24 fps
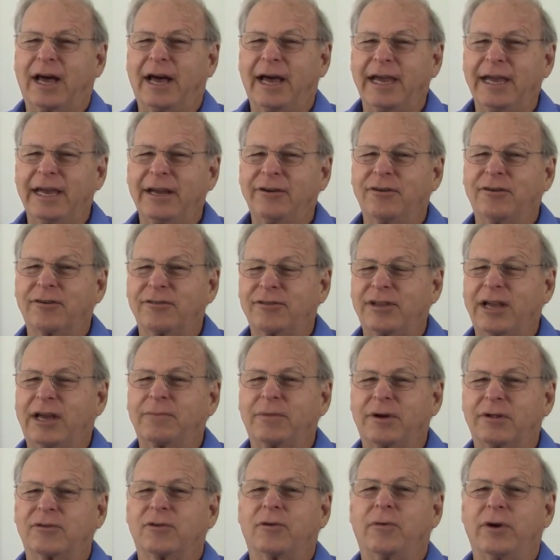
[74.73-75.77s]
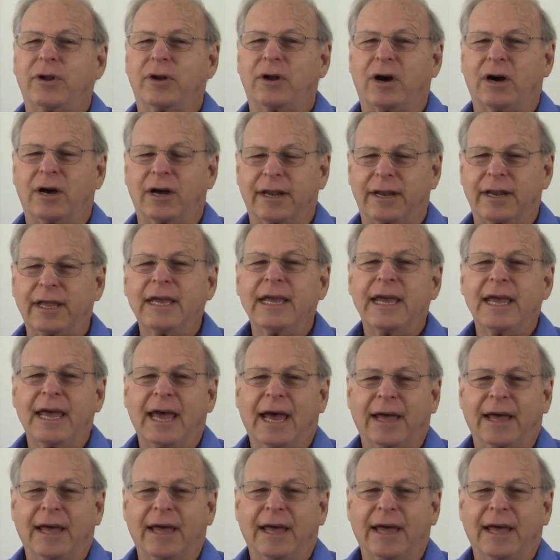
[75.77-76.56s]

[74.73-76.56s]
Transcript: I understand what's going on